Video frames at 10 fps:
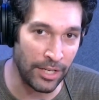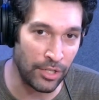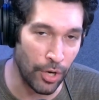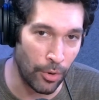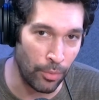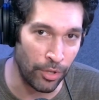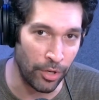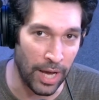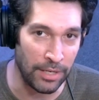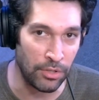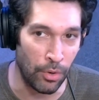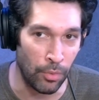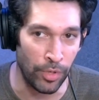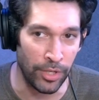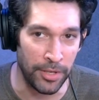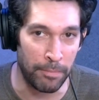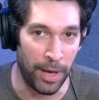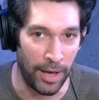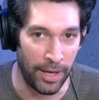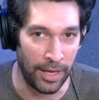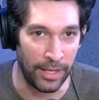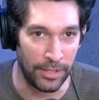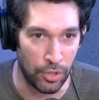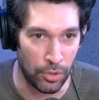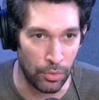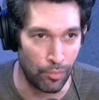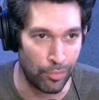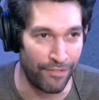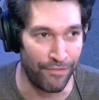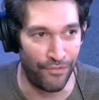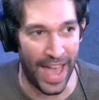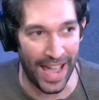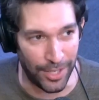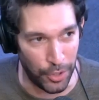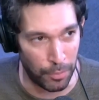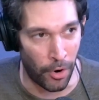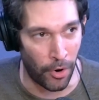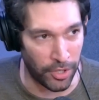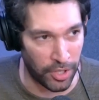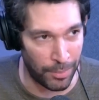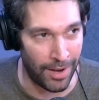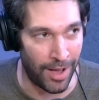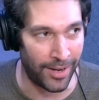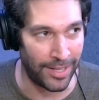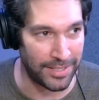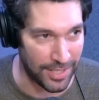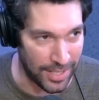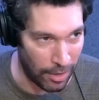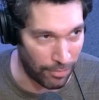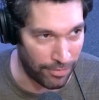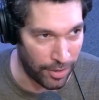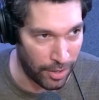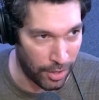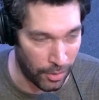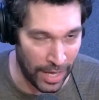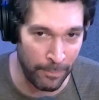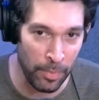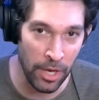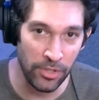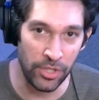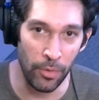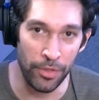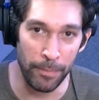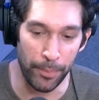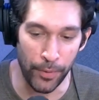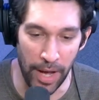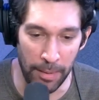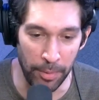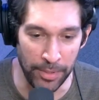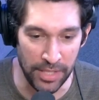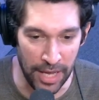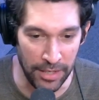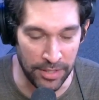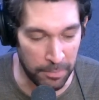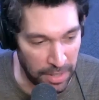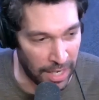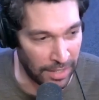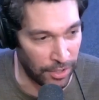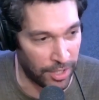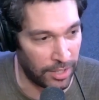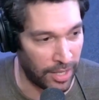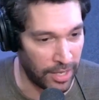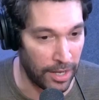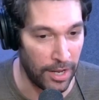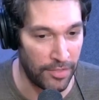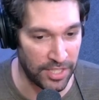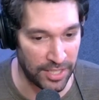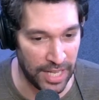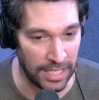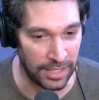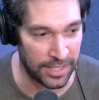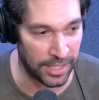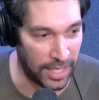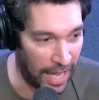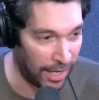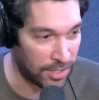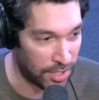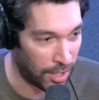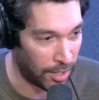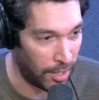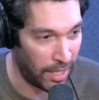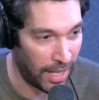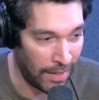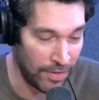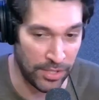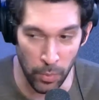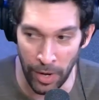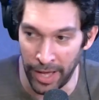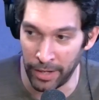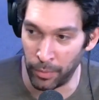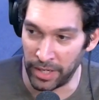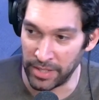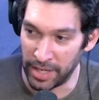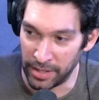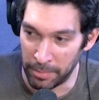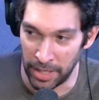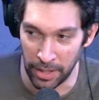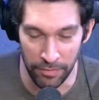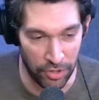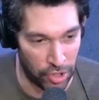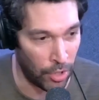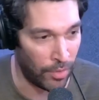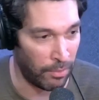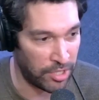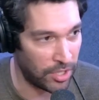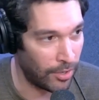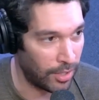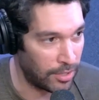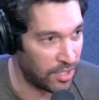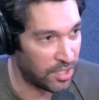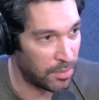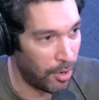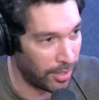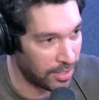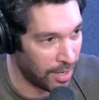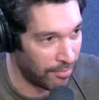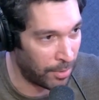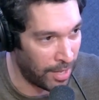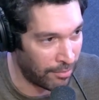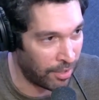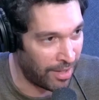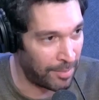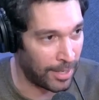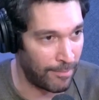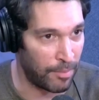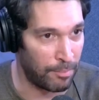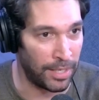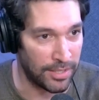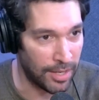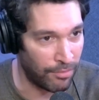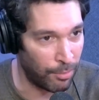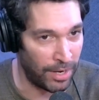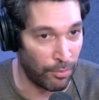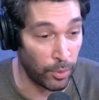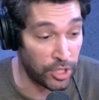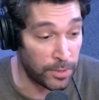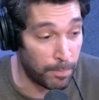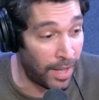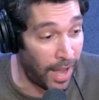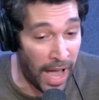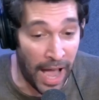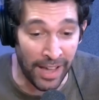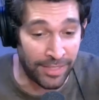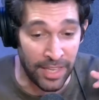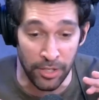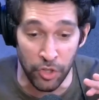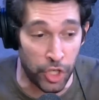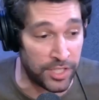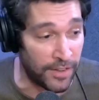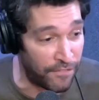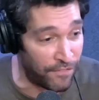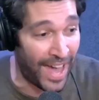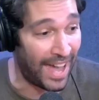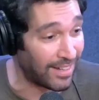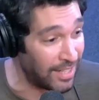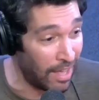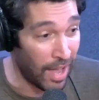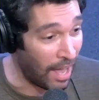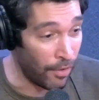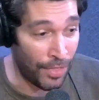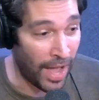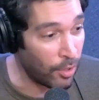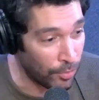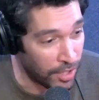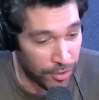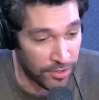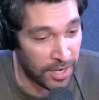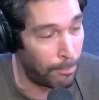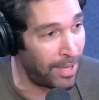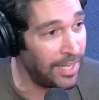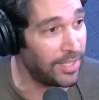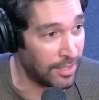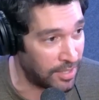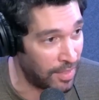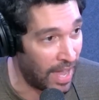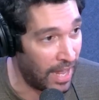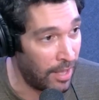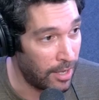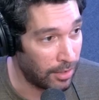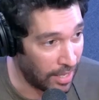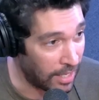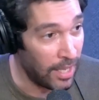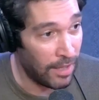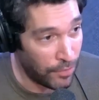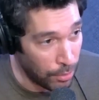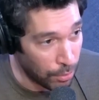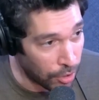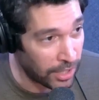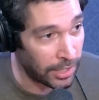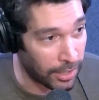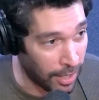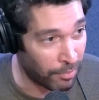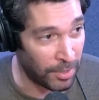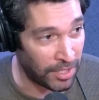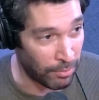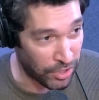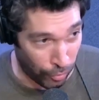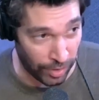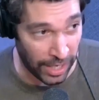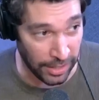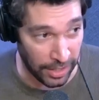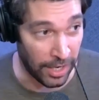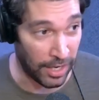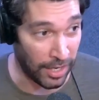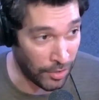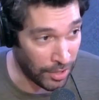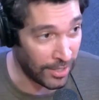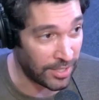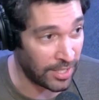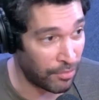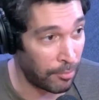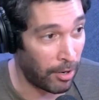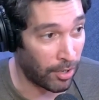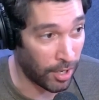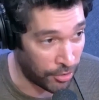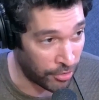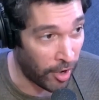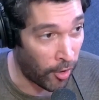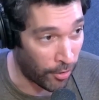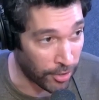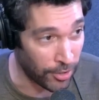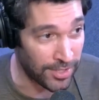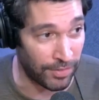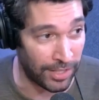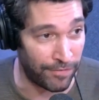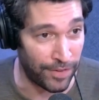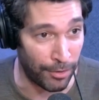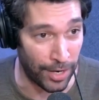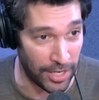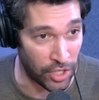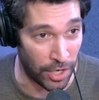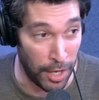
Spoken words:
don't really buy into the vacuum argument on itself. Okay. So the problem is that, to me, I look at it like the state is a cancer. And this is why, when I say at the beginning of the show that we started as the smallest government ever and have become the biggest government ever, which is, I think, just a fact. I don't think there's an opinion to that. Like, if you look at the government that was created in the United States of America under the Articles of Confederation,